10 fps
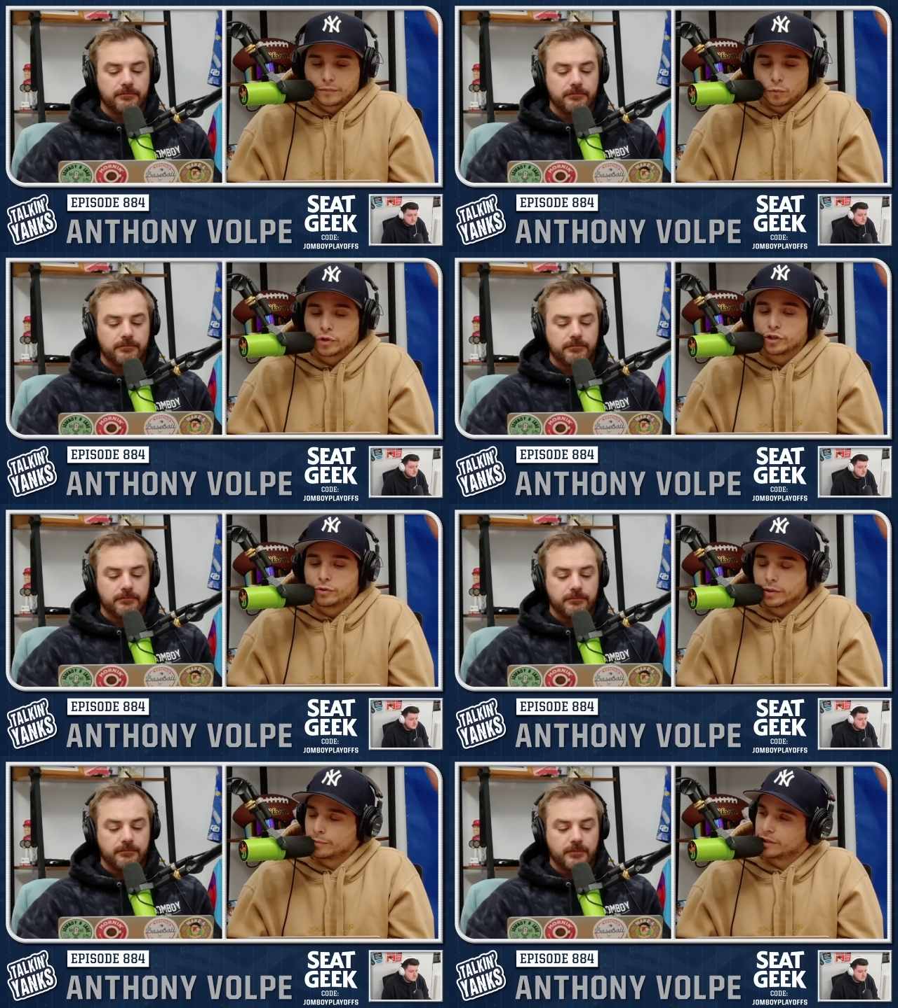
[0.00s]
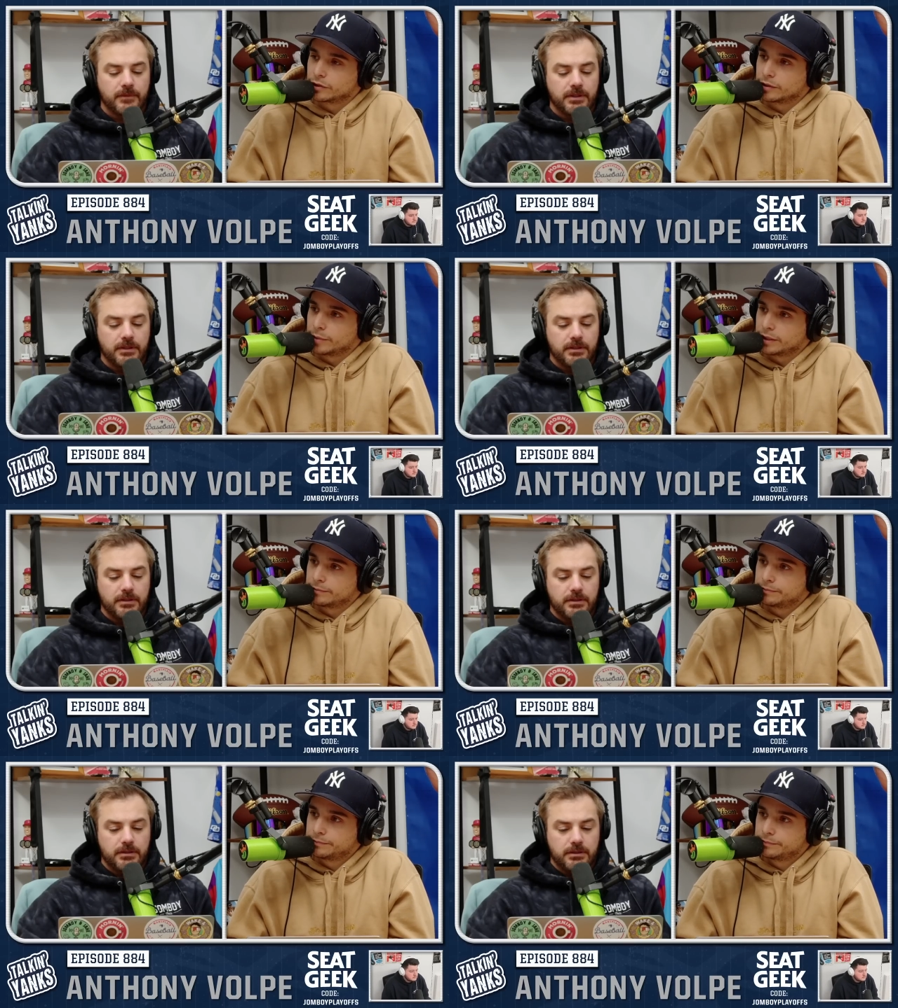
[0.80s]
Speaker 1: what are you going to measure him
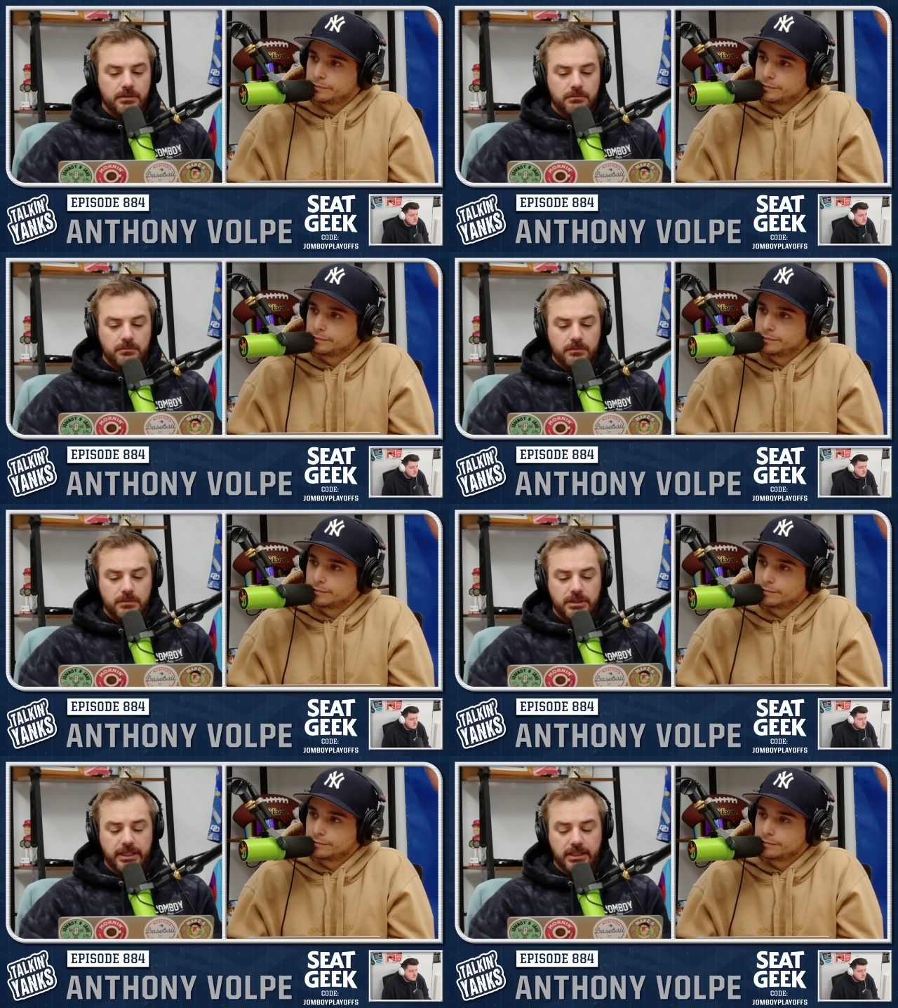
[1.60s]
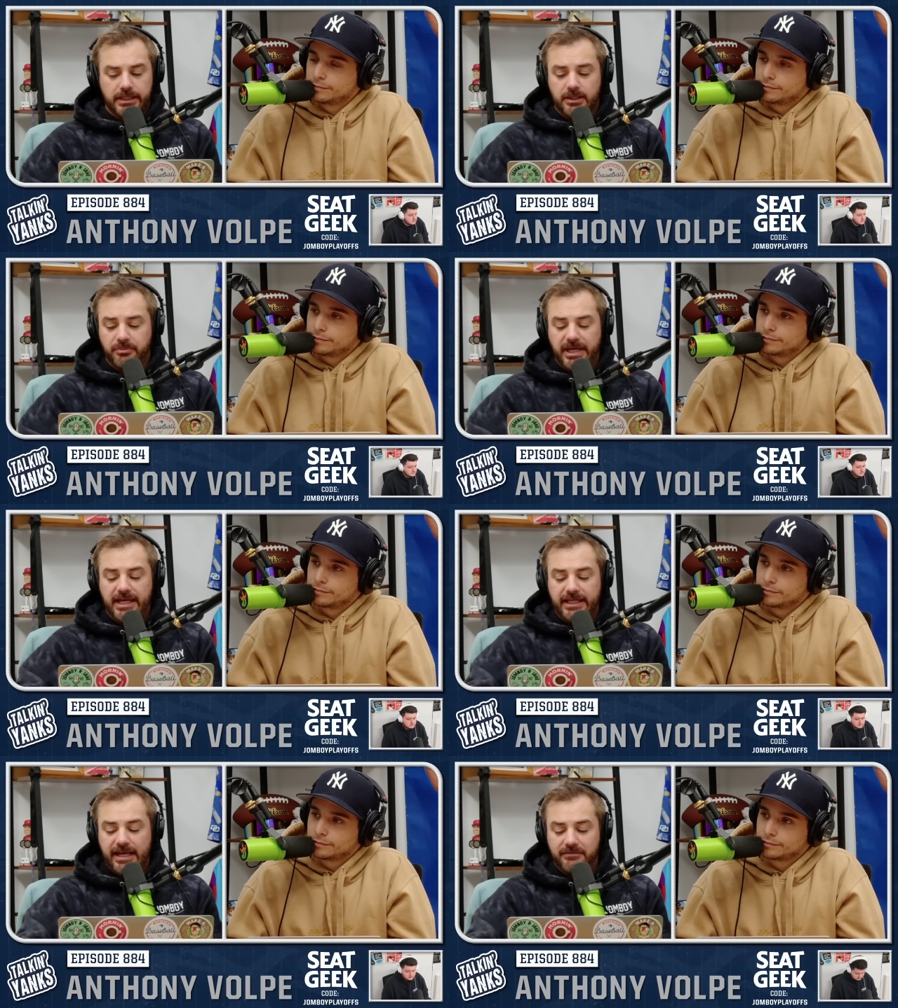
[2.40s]
on?
Speaker 2: Yeah, I'd like the
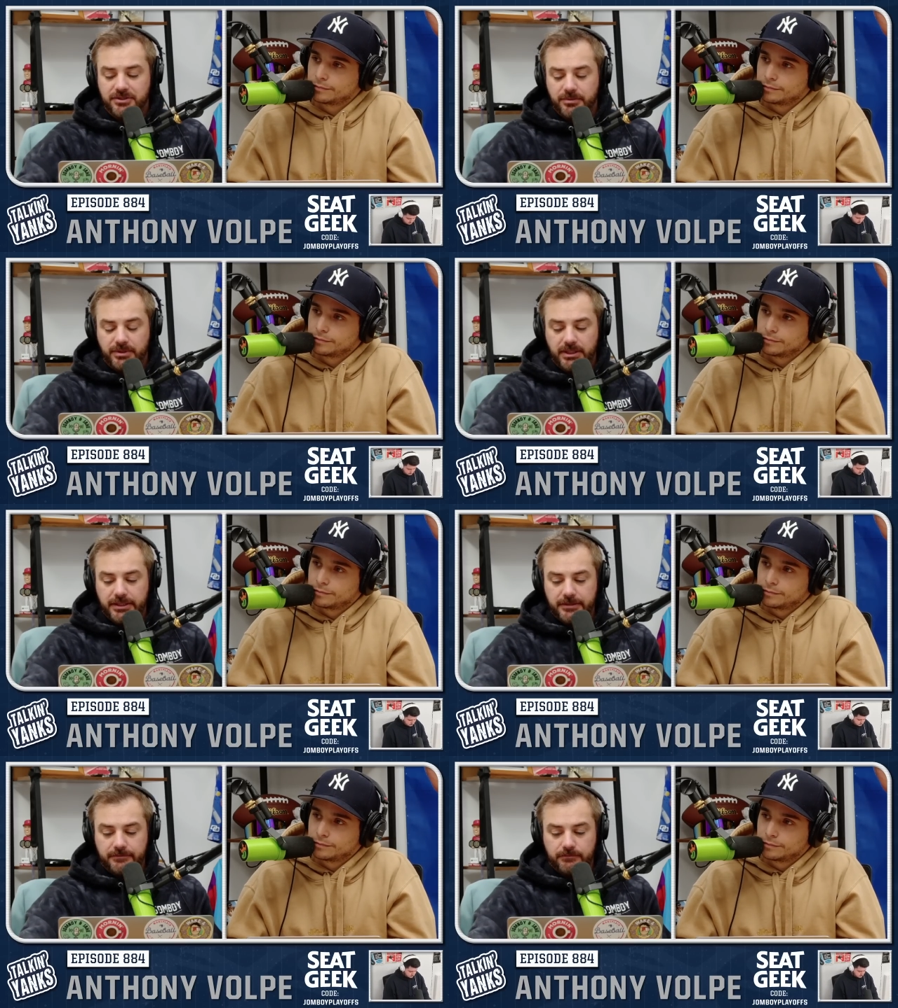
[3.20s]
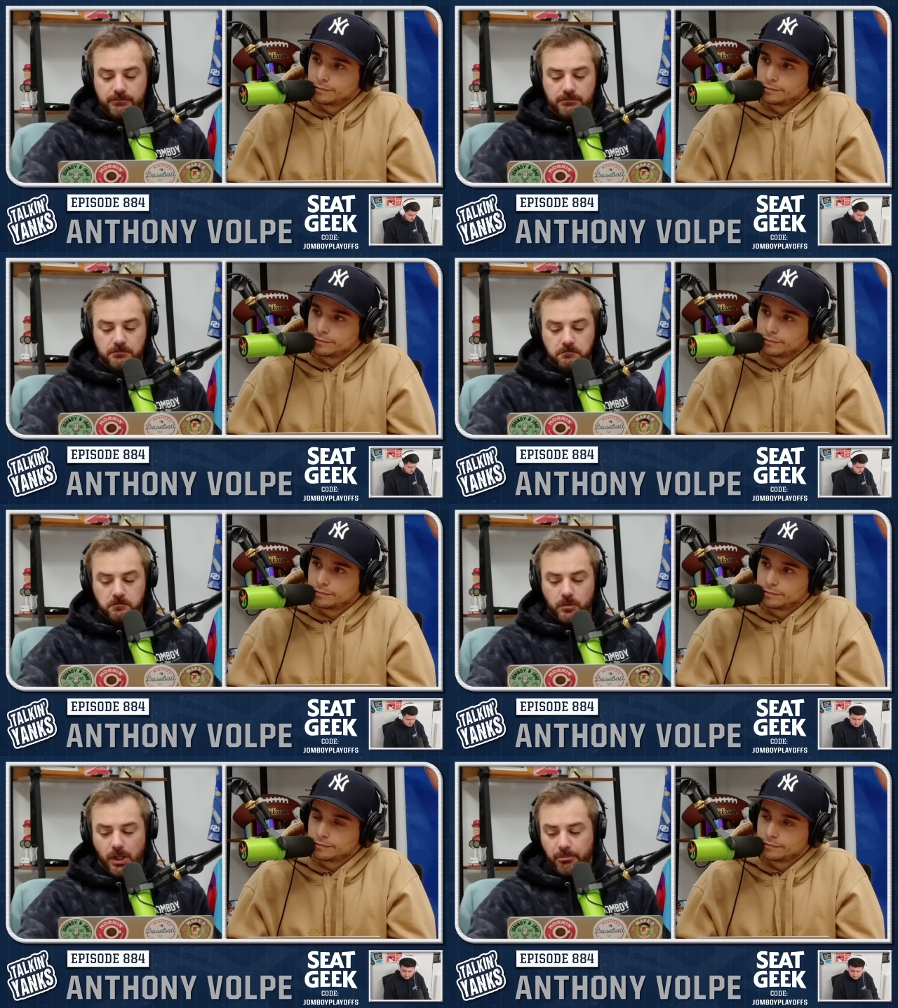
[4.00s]
batting average to be
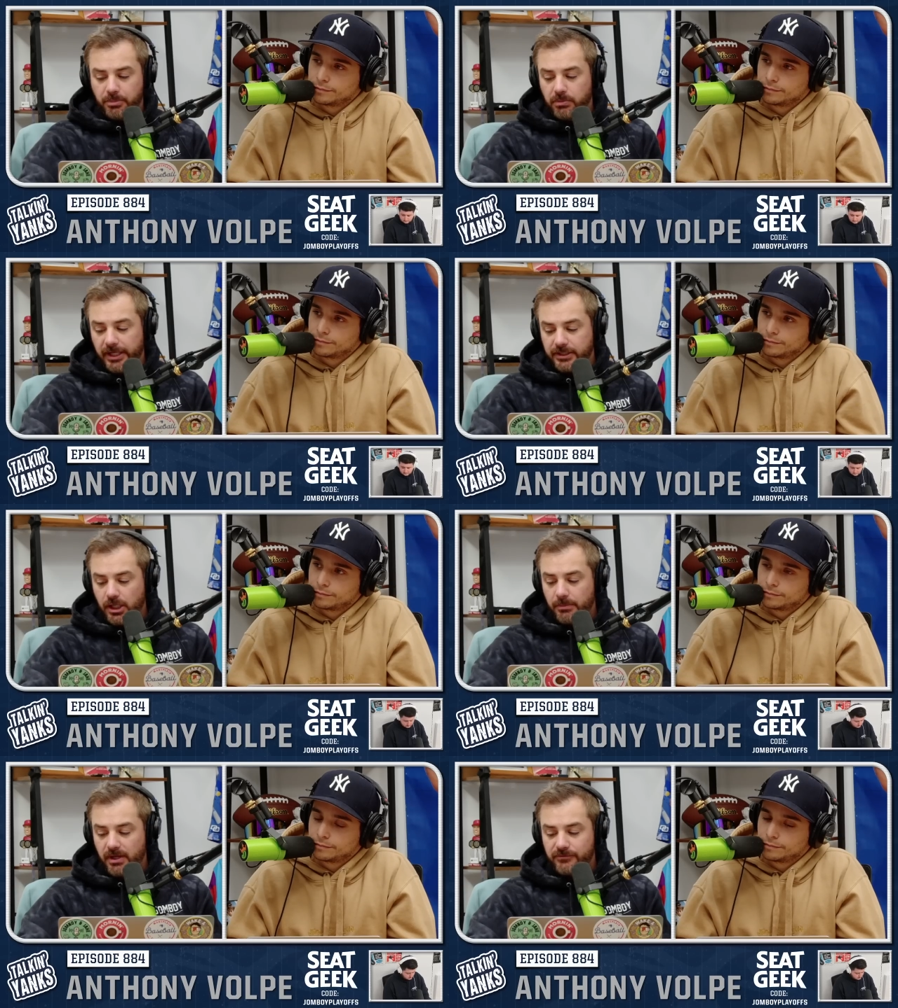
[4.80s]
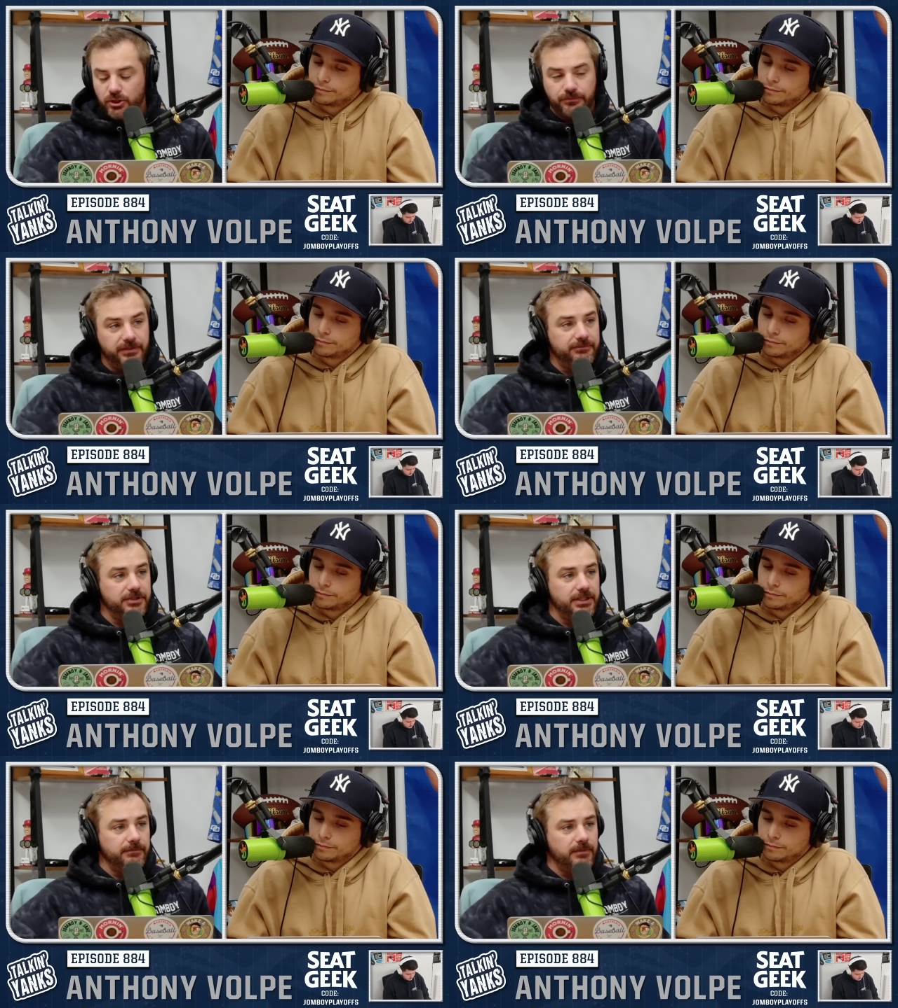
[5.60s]
up, like above
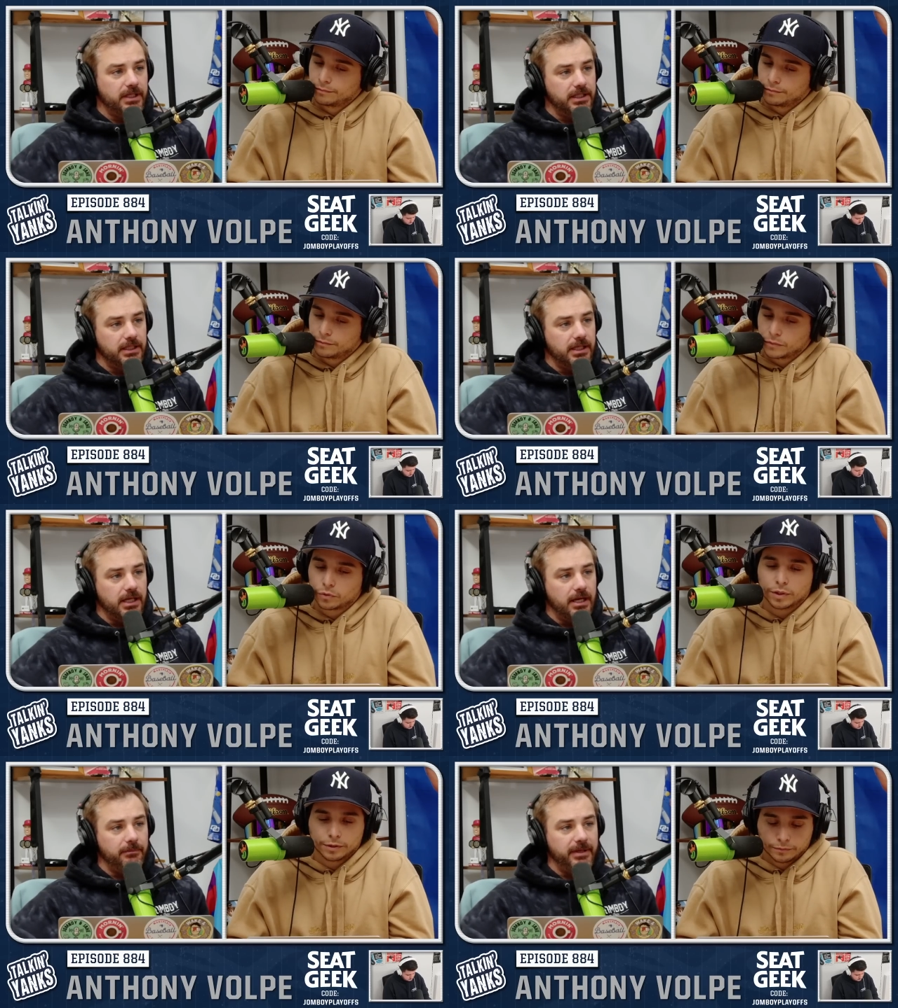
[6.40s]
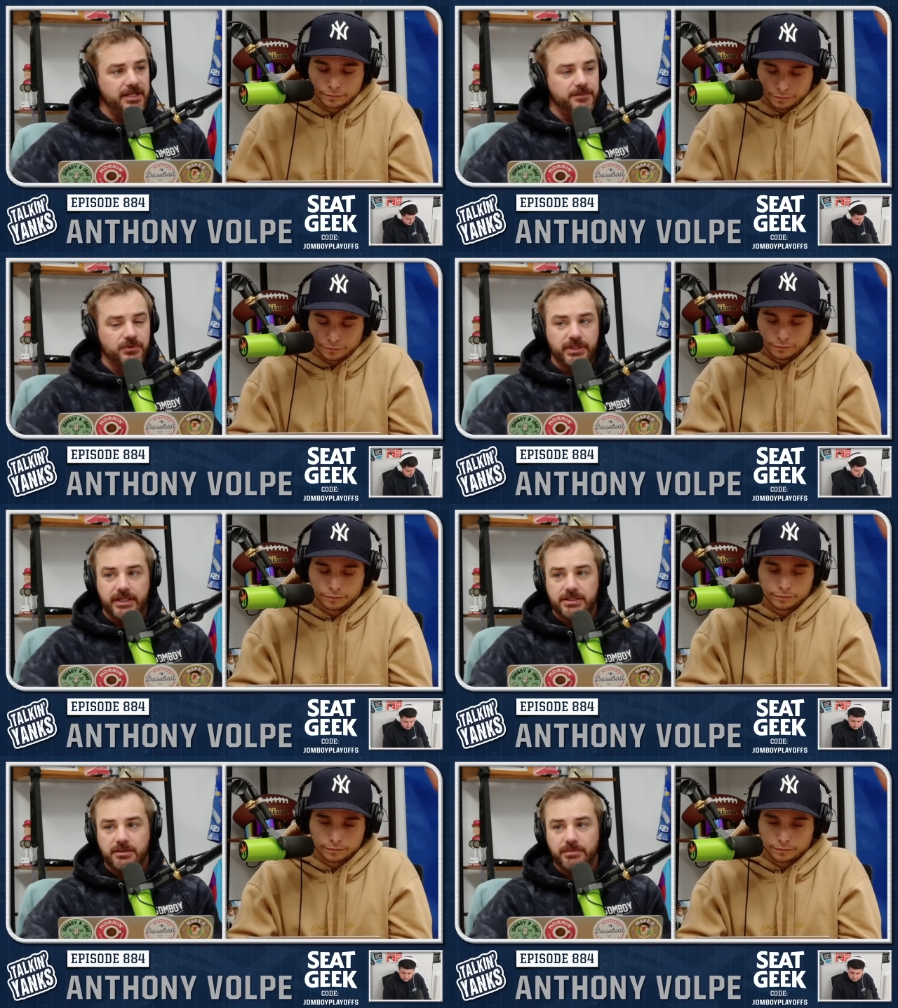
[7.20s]
250 and the okay. on base percentage to